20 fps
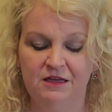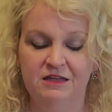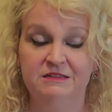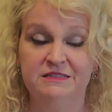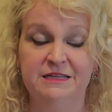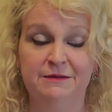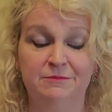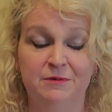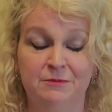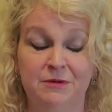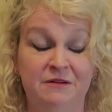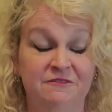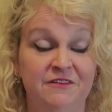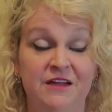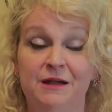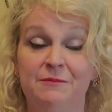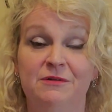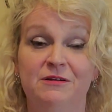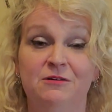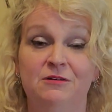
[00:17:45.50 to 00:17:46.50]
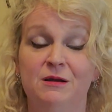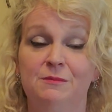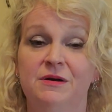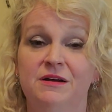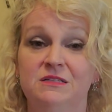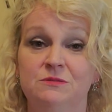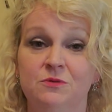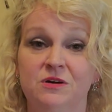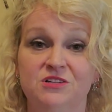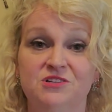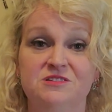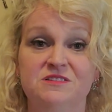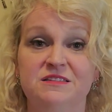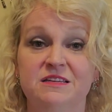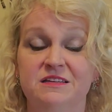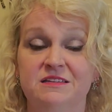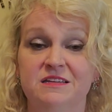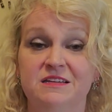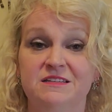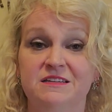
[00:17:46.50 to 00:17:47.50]
If some of my family or anybody's watches
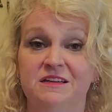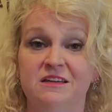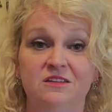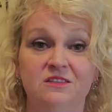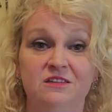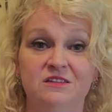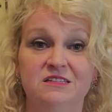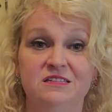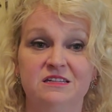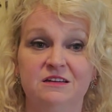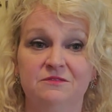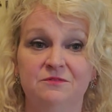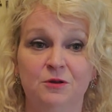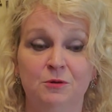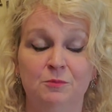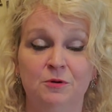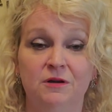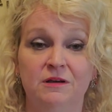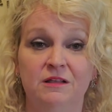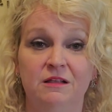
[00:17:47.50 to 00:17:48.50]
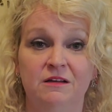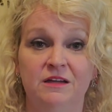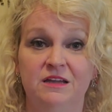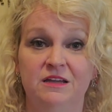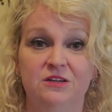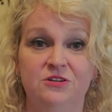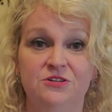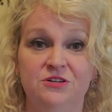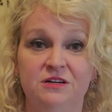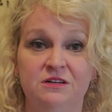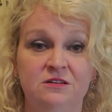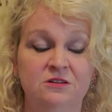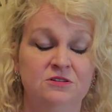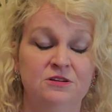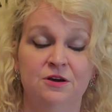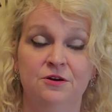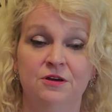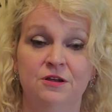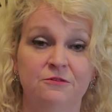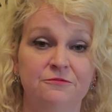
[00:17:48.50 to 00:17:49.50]
that doesn't get this stuff, they're probably like, Katrina, you're
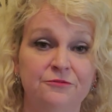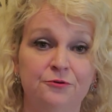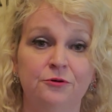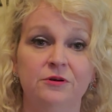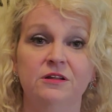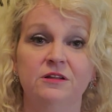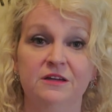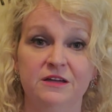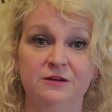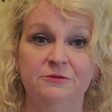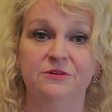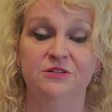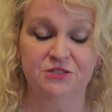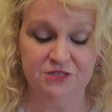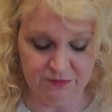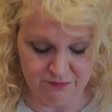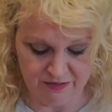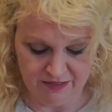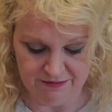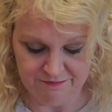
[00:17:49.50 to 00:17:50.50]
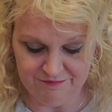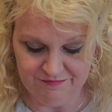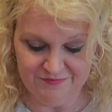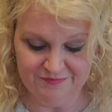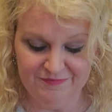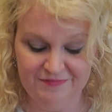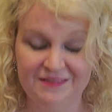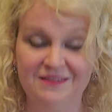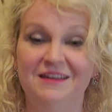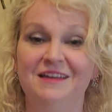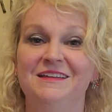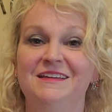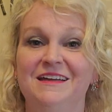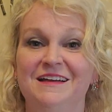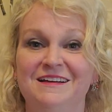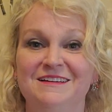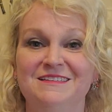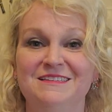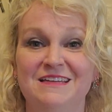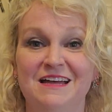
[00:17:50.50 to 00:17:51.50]
talking a foreign language to me. And
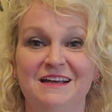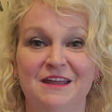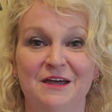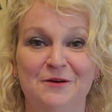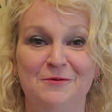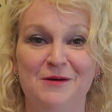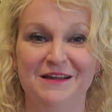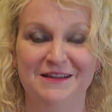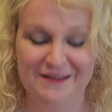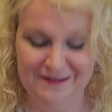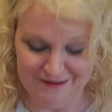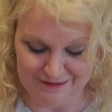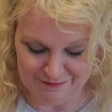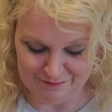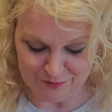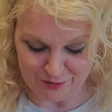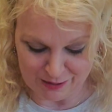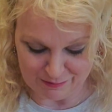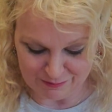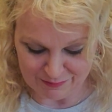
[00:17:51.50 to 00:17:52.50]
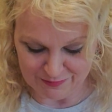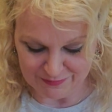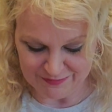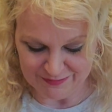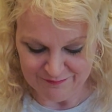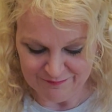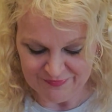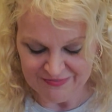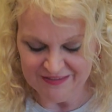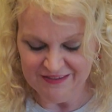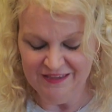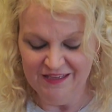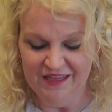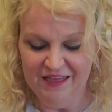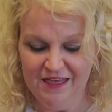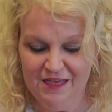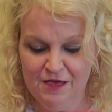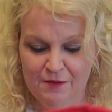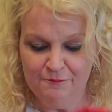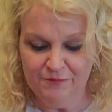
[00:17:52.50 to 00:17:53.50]
yes, I know I am, probably.
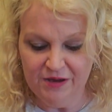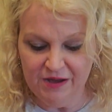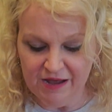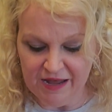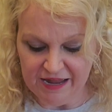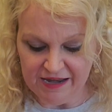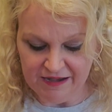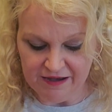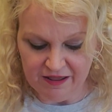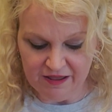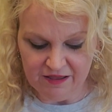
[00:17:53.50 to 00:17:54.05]
But